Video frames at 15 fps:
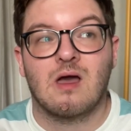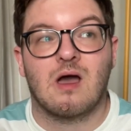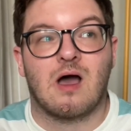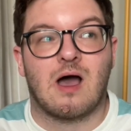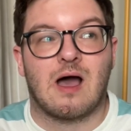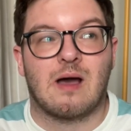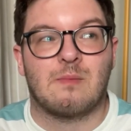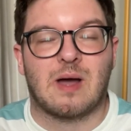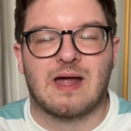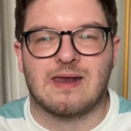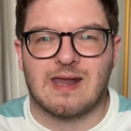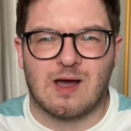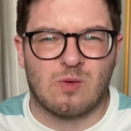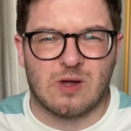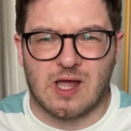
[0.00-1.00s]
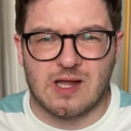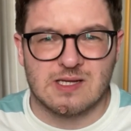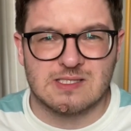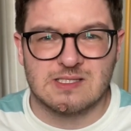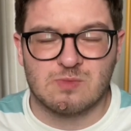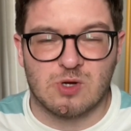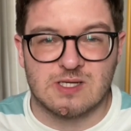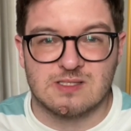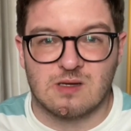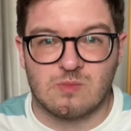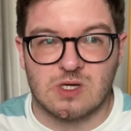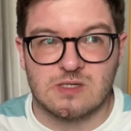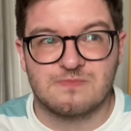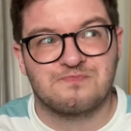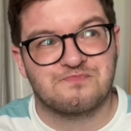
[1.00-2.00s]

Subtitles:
And now we're getting into spring summer.